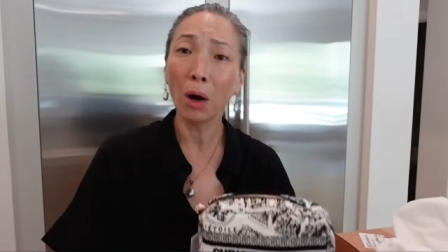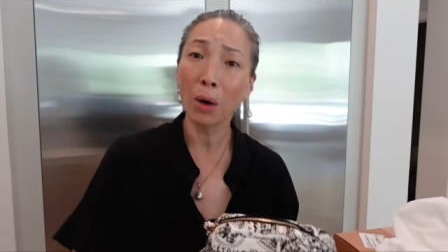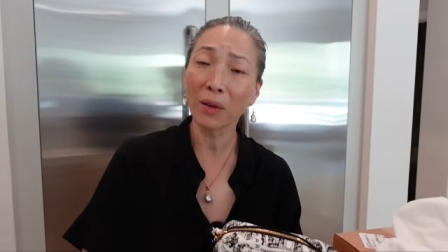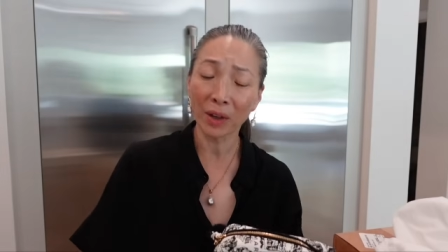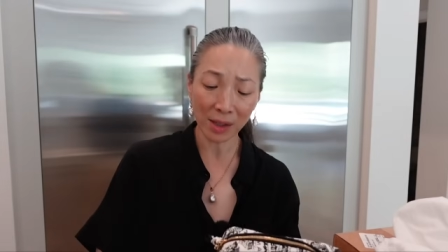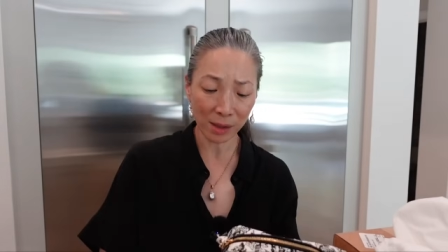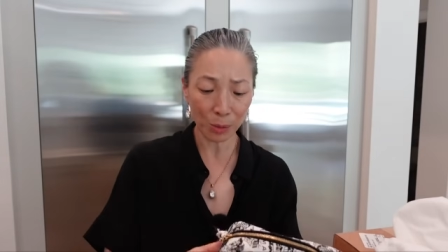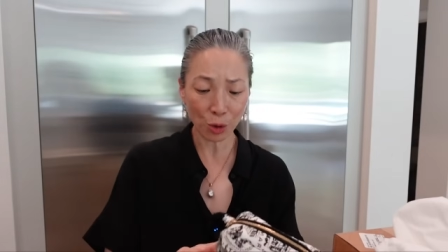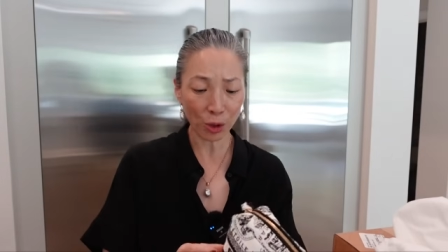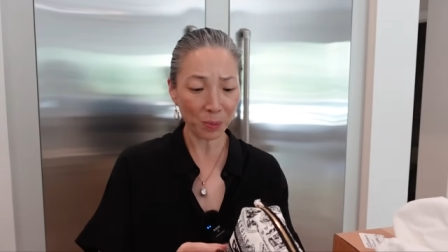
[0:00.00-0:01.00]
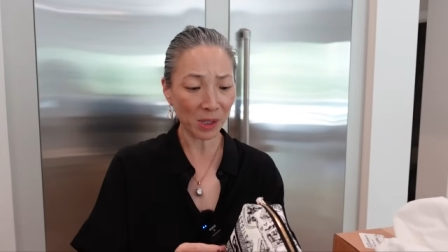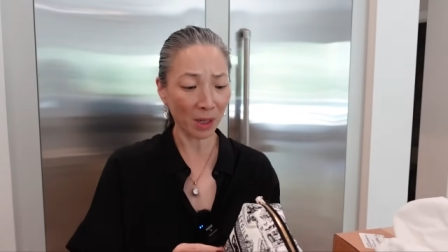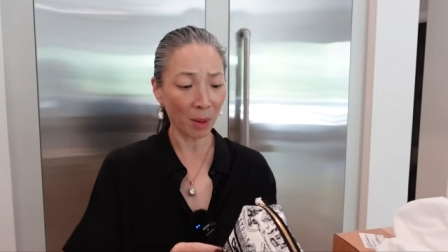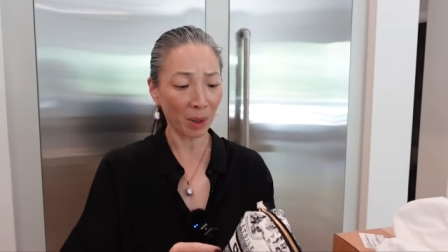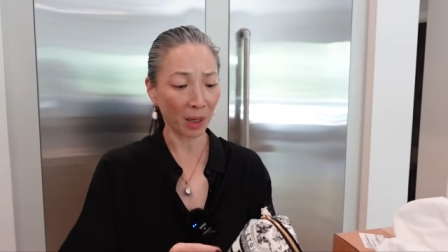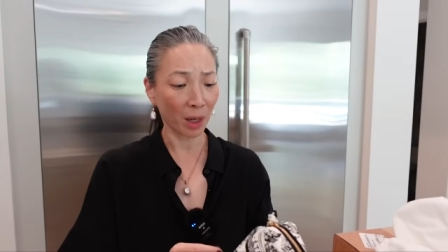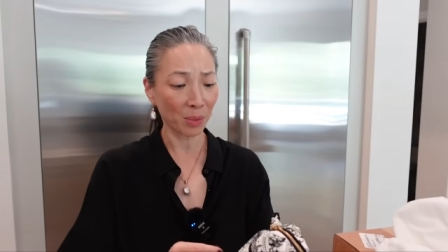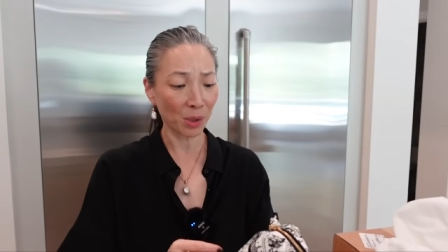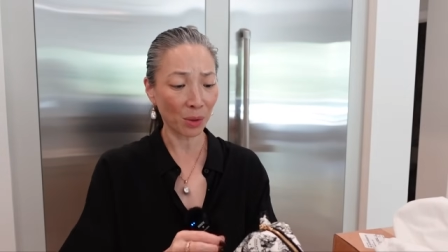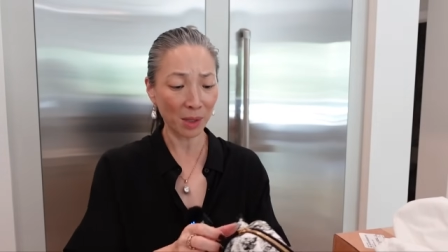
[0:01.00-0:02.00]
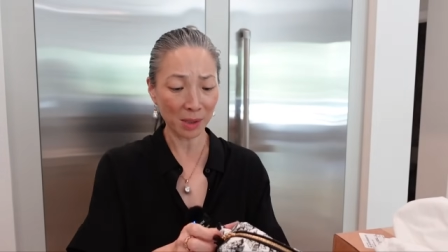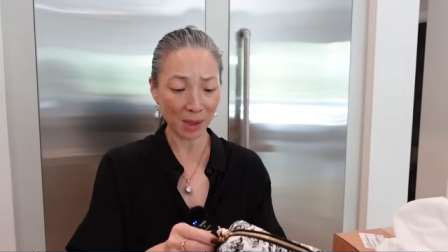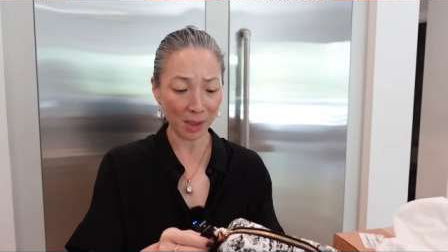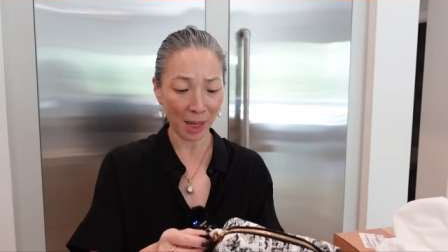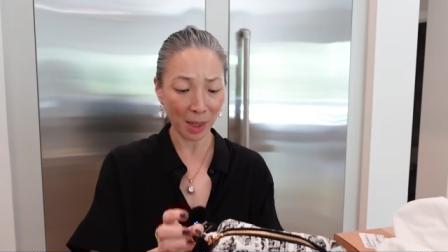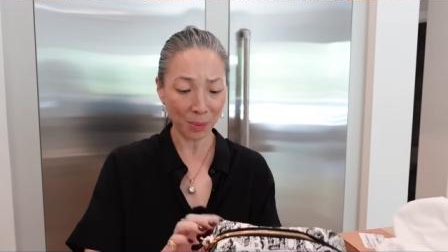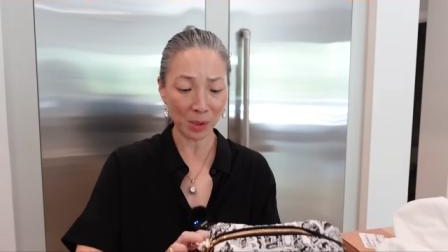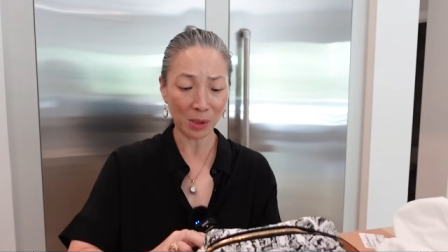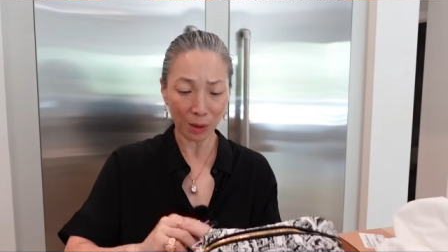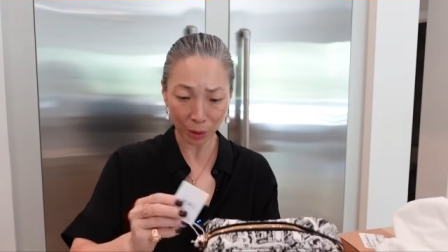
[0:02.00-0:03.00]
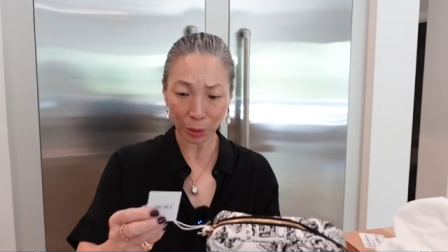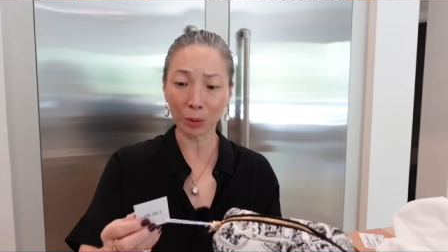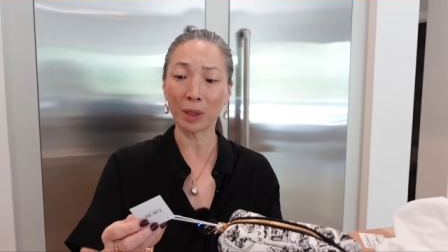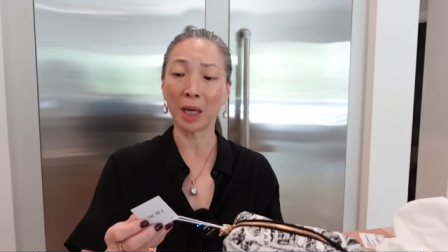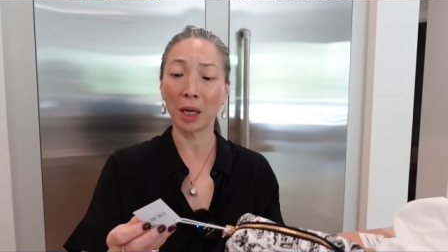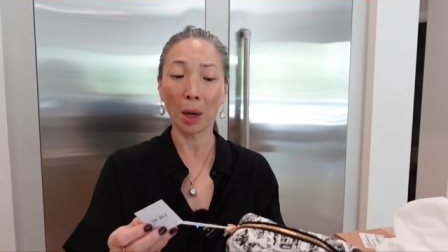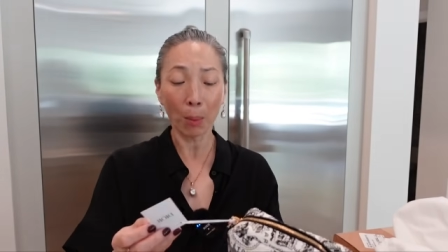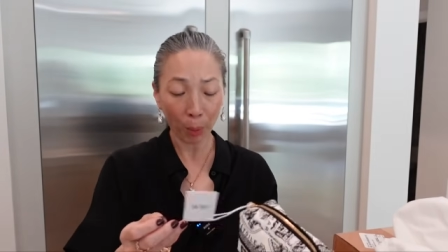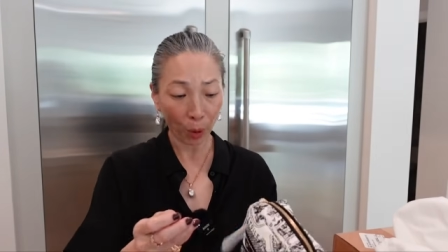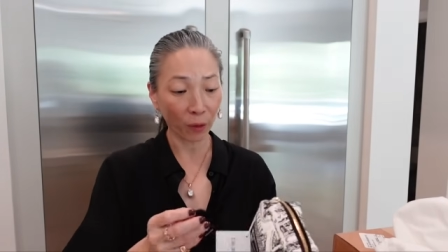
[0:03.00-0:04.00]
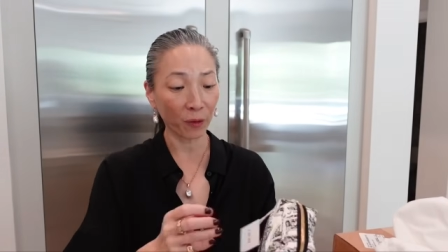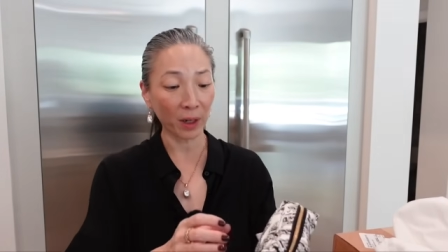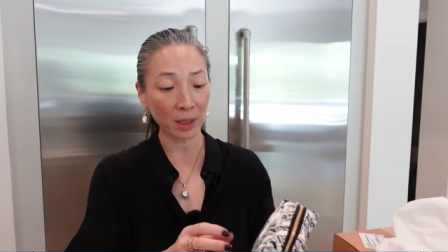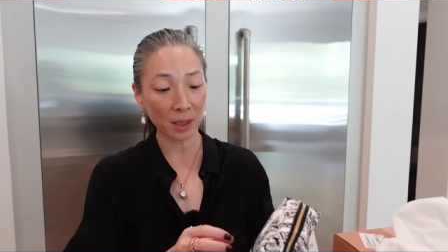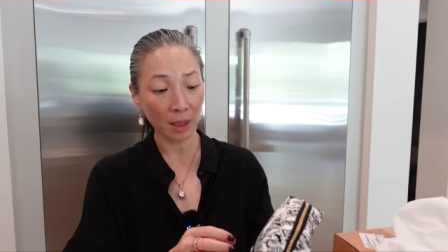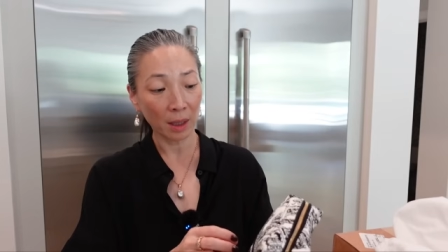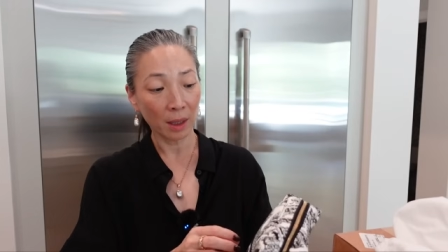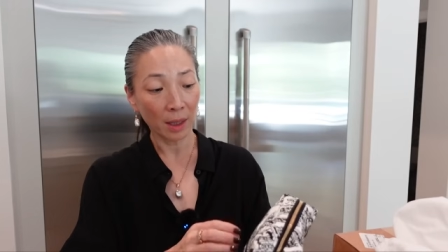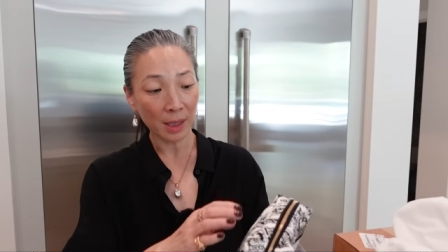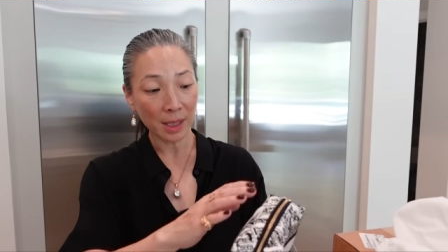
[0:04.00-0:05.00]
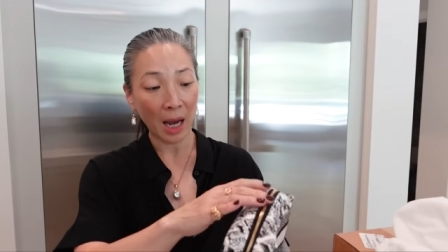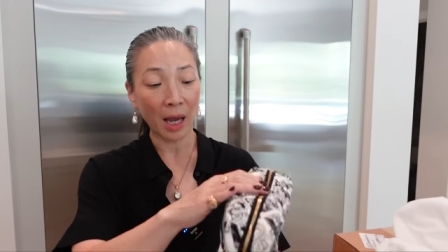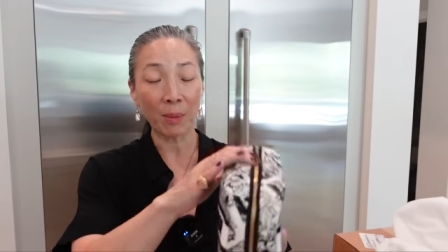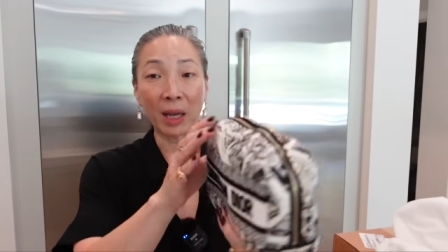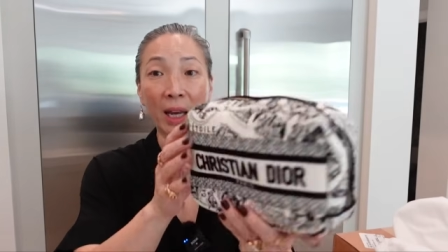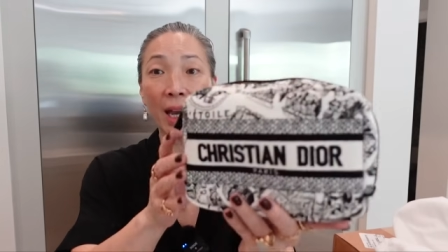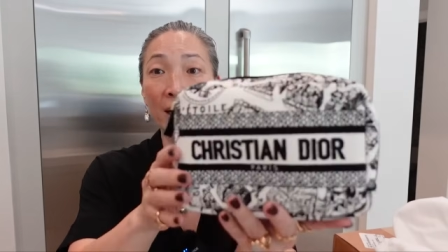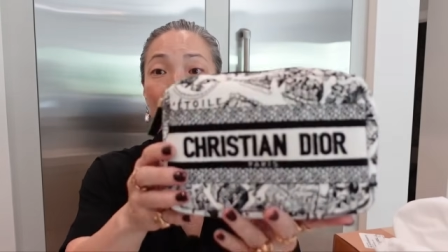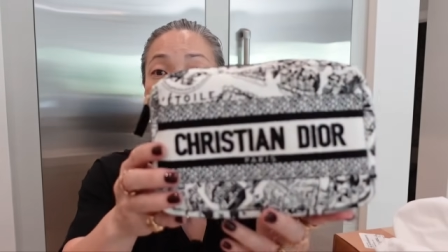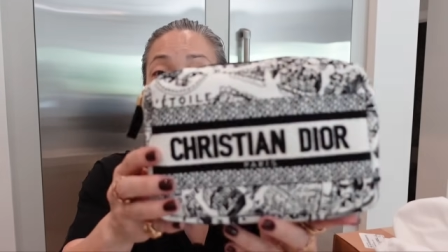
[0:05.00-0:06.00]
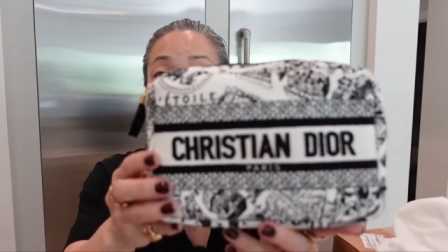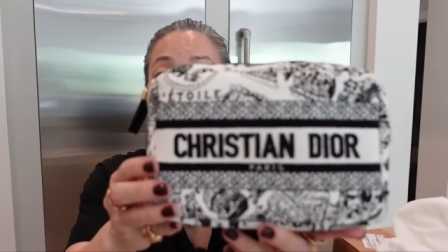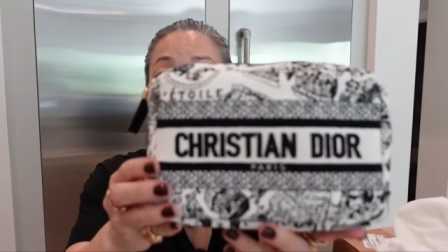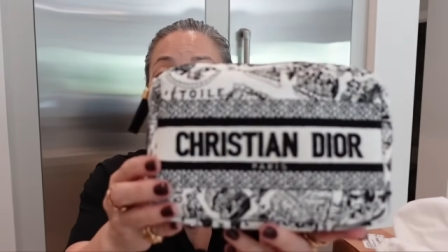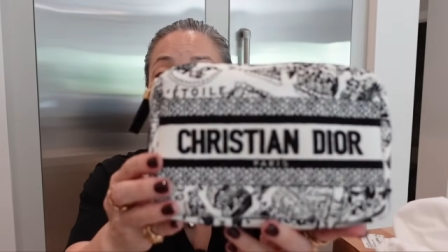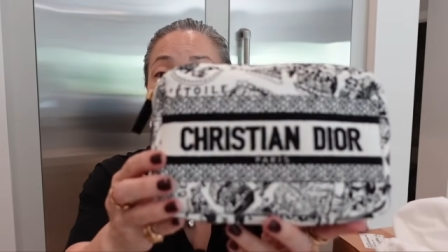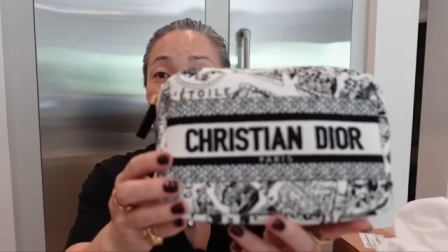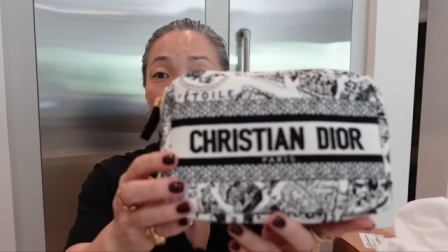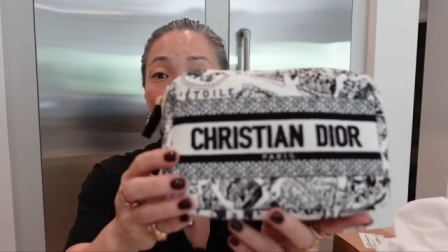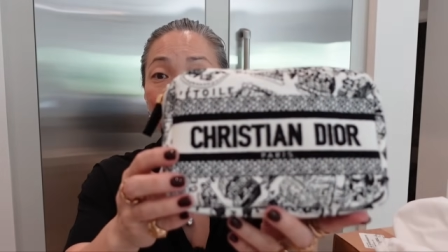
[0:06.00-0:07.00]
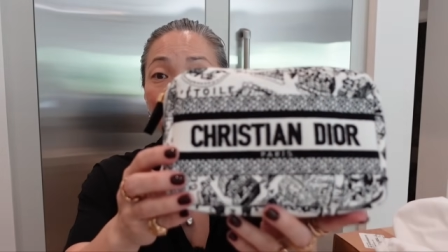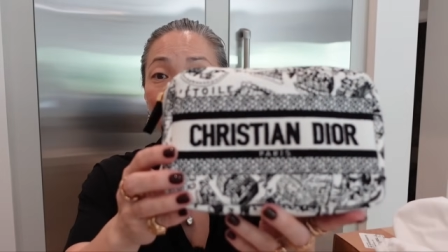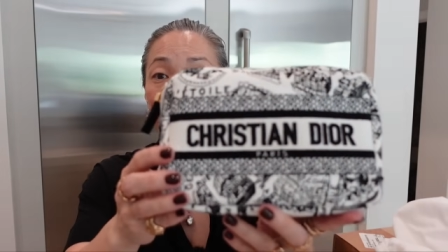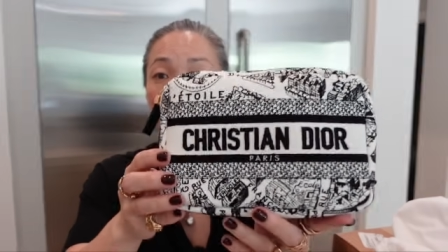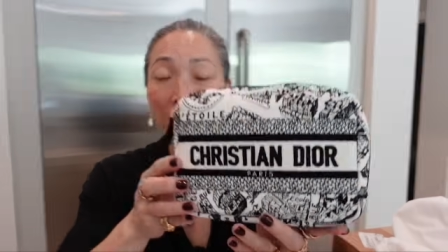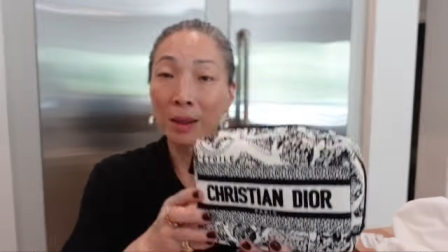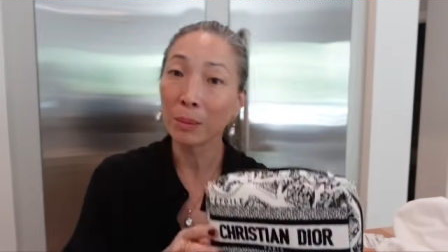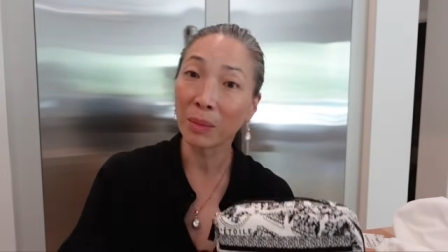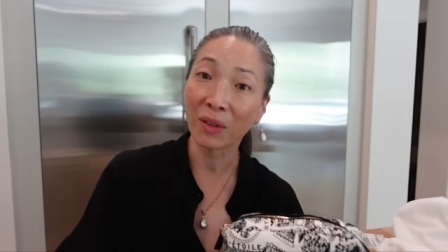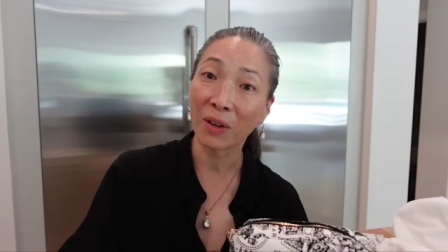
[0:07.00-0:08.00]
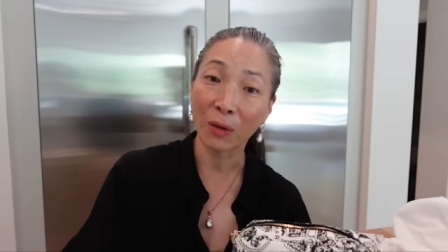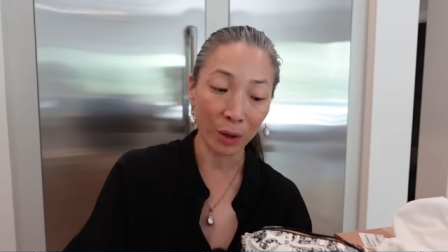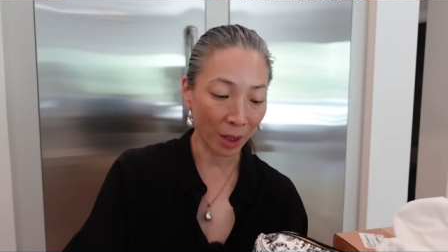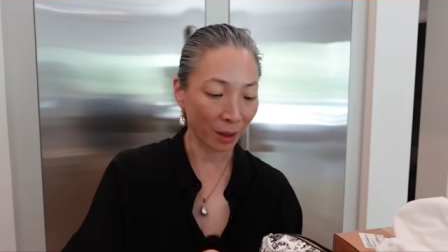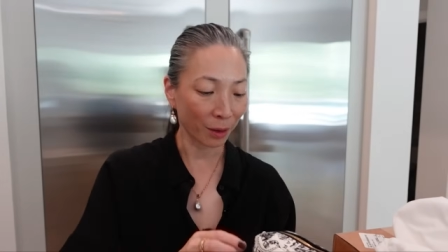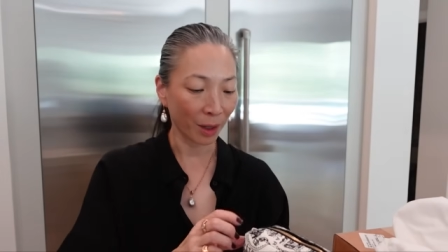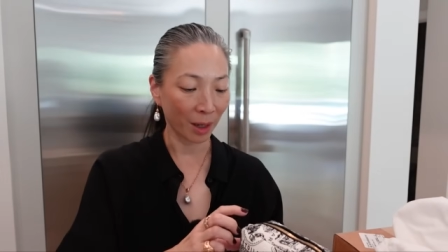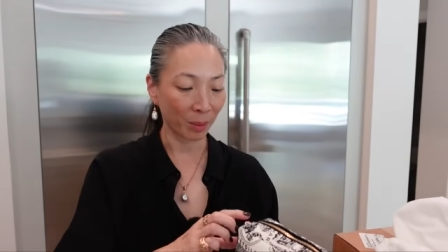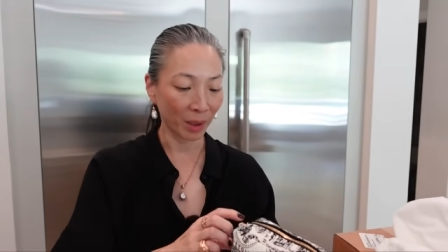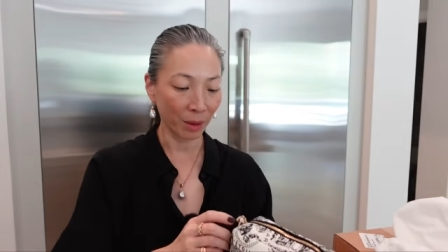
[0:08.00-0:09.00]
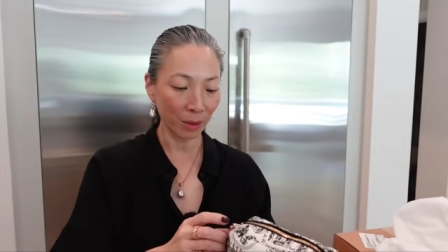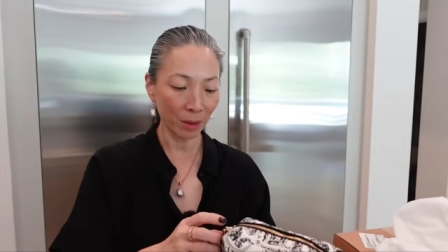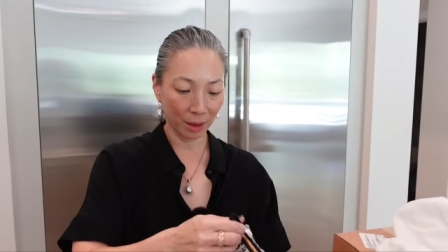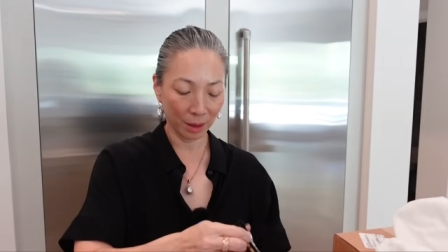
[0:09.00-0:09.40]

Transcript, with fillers: Oh, I've got some trips coming up. So this is absolutely perfect timing and it's black and white my favorite color combo.